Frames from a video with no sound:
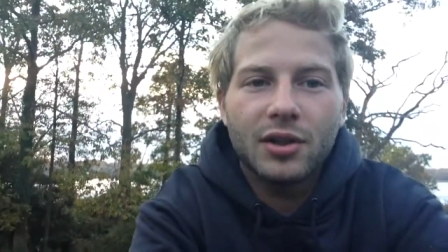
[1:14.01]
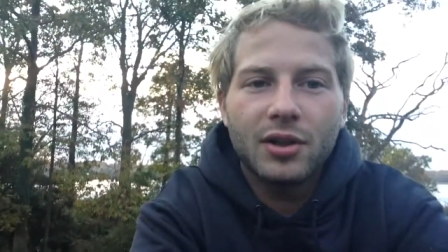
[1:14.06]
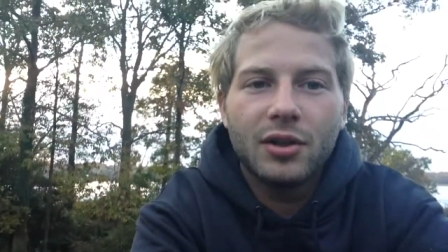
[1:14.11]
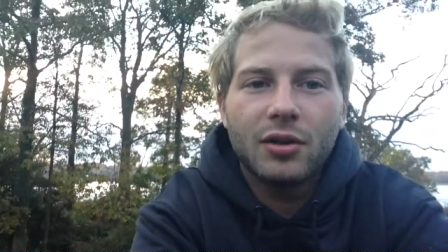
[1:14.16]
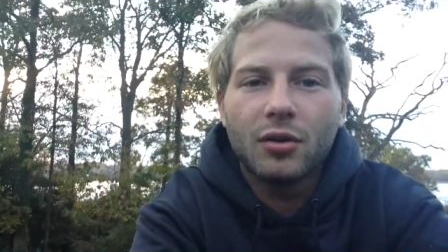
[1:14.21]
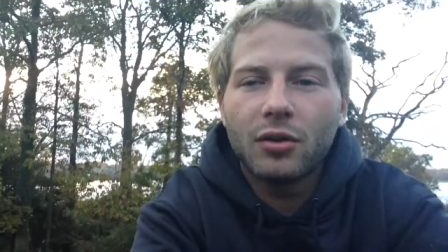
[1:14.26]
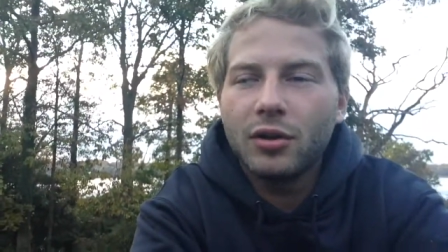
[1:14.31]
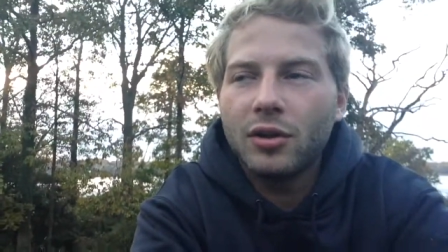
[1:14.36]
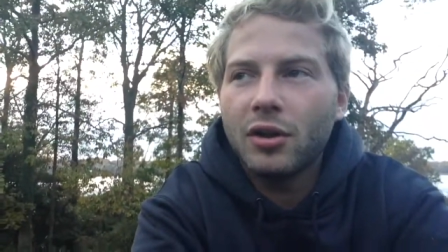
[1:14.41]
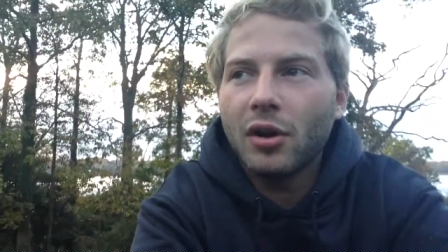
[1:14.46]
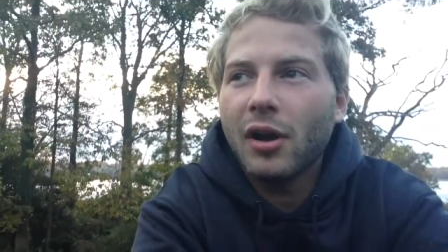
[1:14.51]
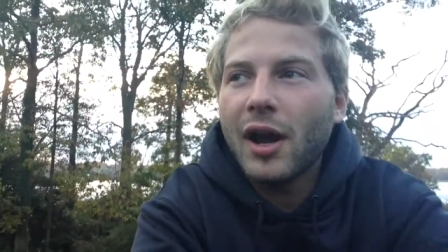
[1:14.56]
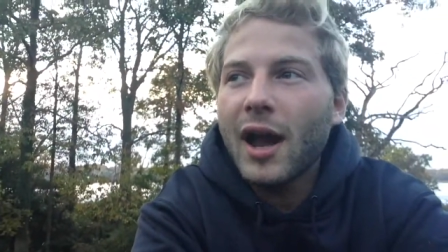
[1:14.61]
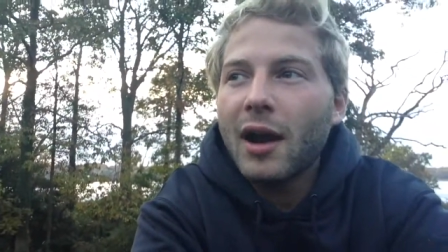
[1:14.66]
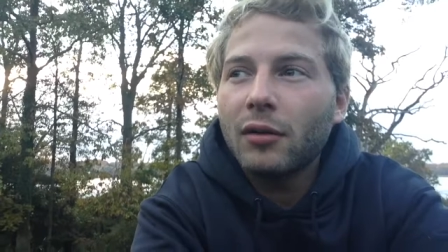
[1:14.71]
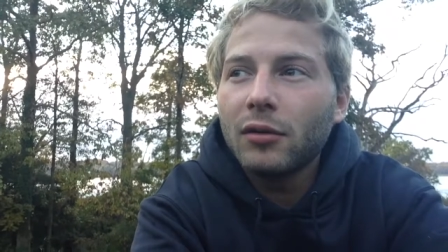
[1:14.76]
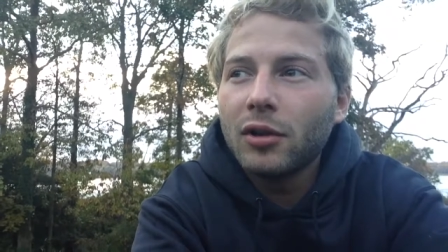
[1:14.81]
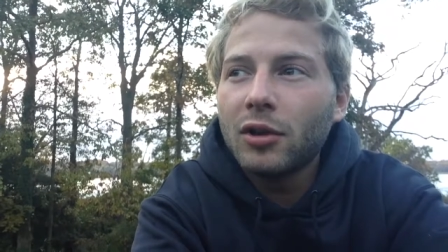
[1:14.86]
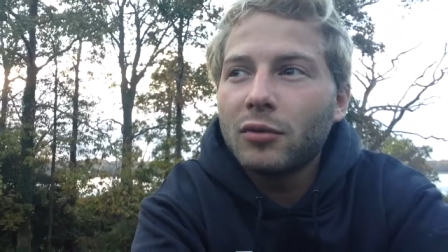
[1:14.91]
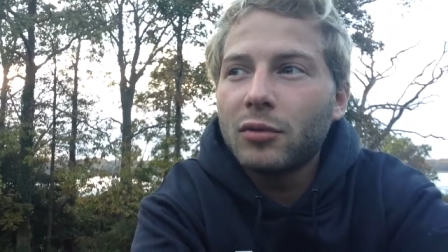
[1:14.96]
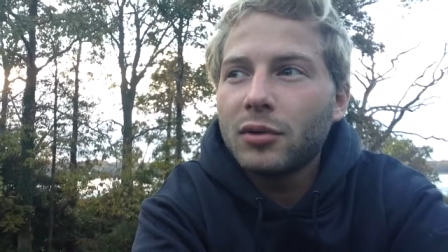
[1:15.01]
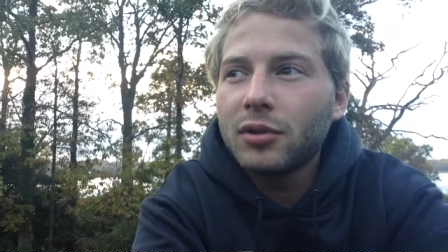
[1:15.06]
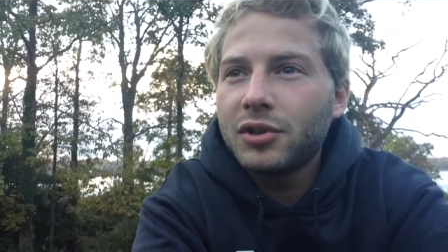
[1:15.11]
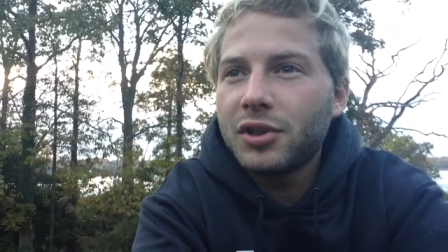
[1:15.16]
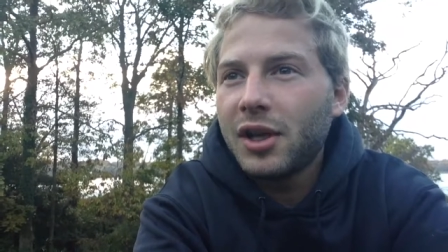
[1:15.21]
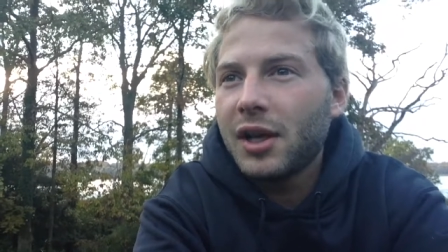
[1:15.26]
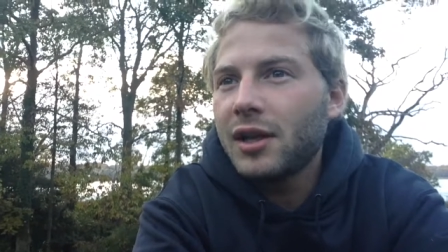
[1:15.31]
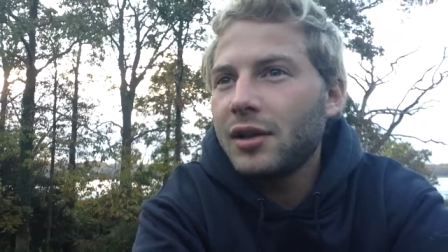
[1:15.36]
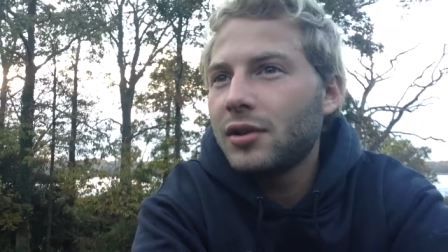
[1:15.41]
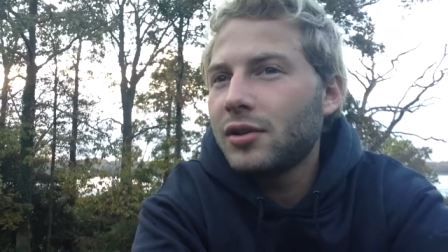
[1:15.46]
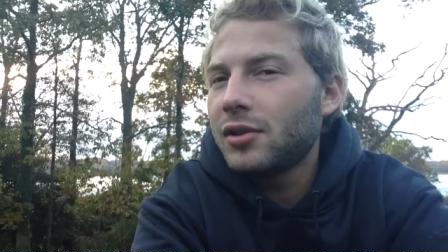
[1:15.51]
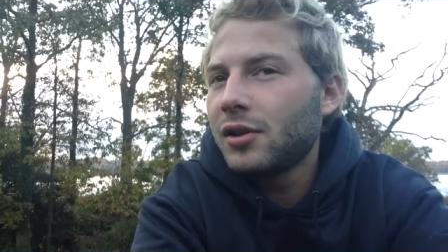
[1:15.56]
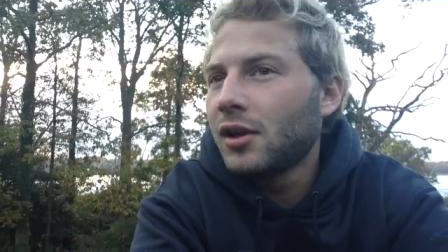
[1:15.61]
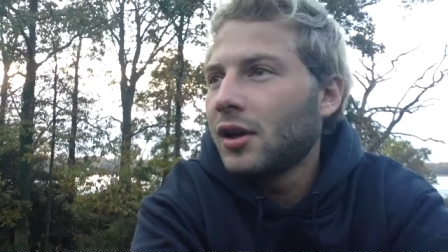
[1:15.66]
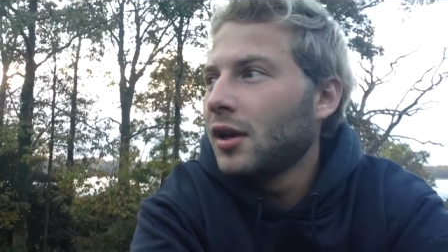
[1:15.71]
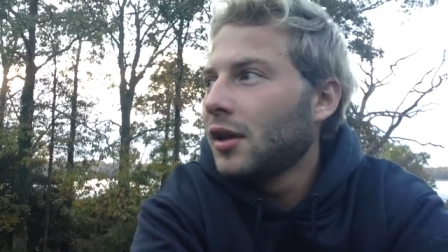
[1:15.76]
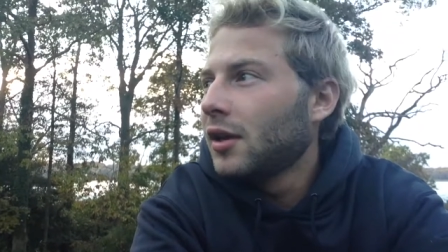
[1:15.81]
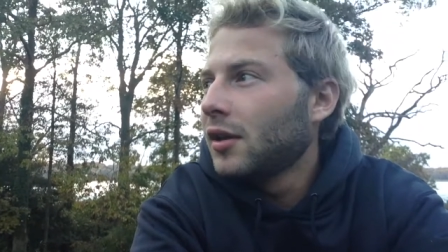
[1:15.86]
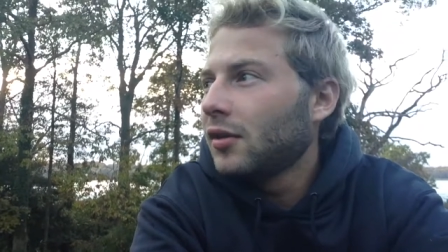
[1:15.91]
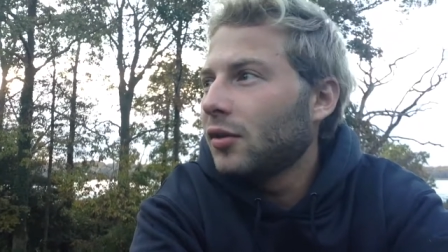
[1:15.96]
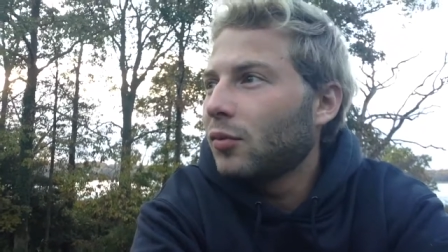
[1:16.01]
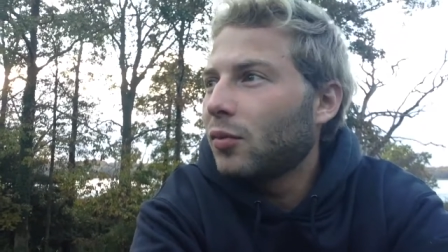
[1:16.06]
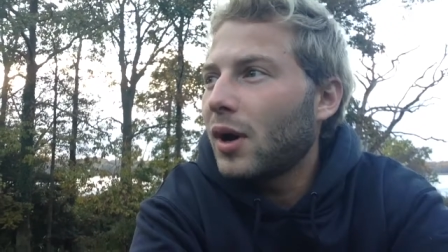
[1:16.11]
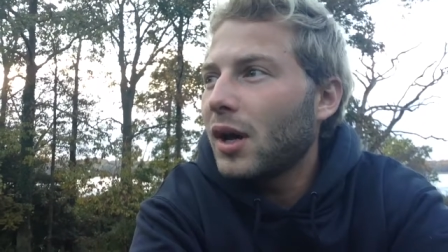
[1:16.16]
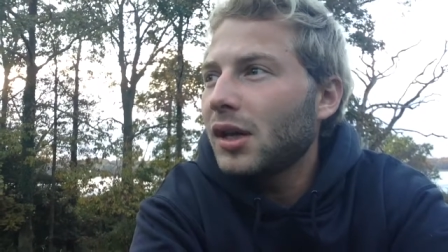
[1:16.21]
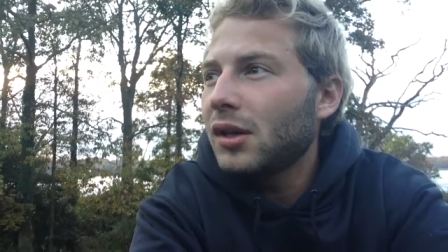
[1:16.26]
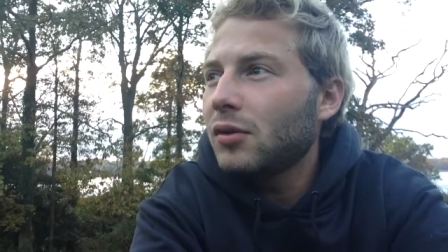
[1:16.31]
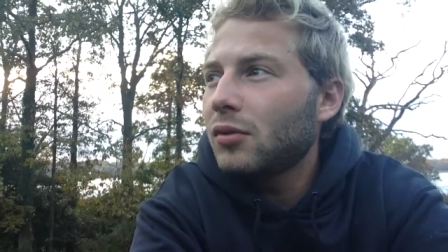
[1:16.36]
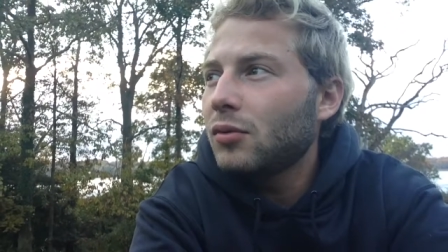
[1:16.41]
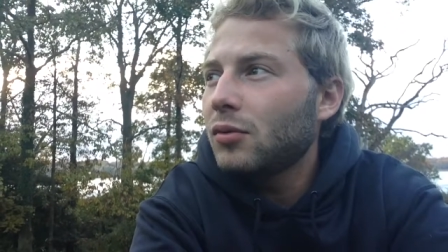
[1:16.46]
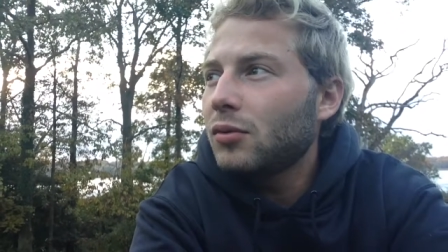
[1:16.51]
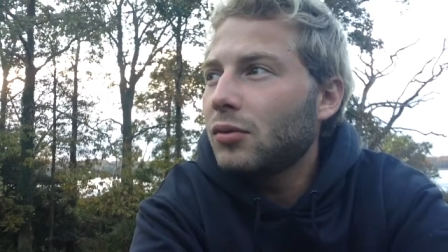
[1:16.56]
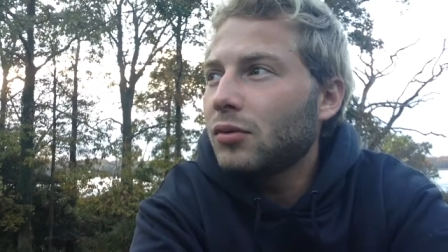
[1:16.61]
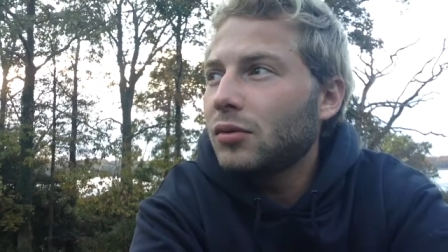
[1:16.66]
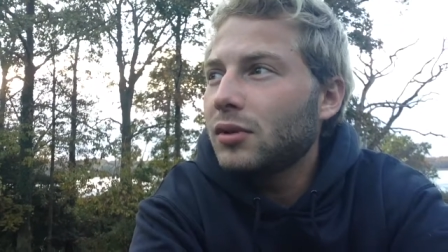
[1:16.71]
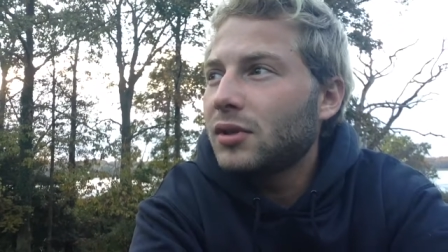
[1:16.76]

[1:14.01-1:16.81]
Your your outlook will change. The way you